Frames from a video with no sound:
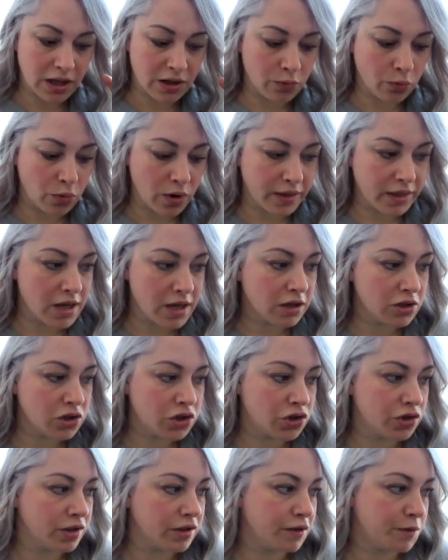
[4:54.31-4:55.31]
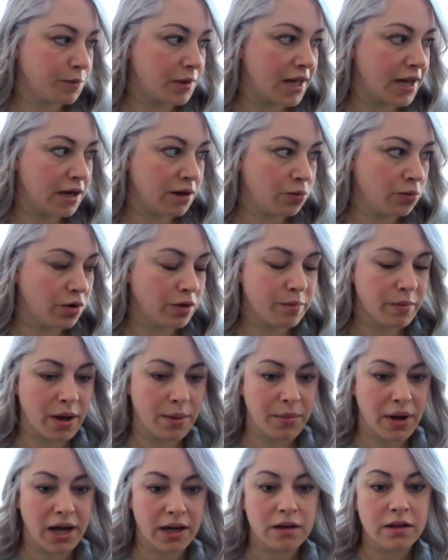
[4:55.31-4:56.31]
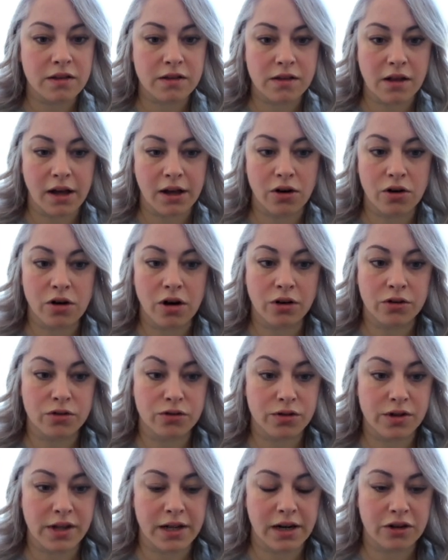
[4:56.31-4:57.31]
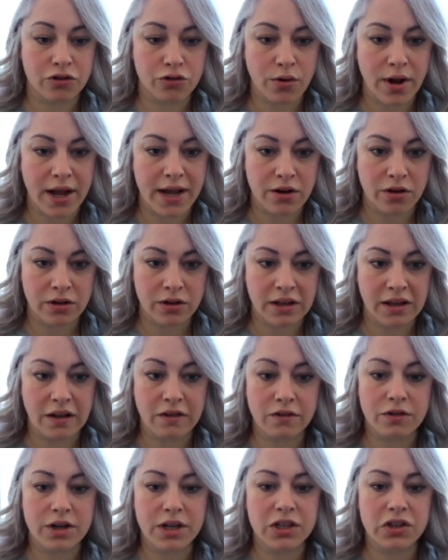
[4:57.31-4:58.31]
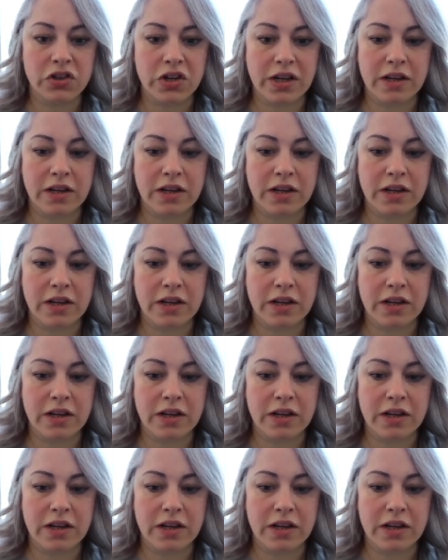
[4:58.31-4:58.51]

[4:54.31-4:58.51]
one thing I should explain with my market cycle hodls that I trade on leverage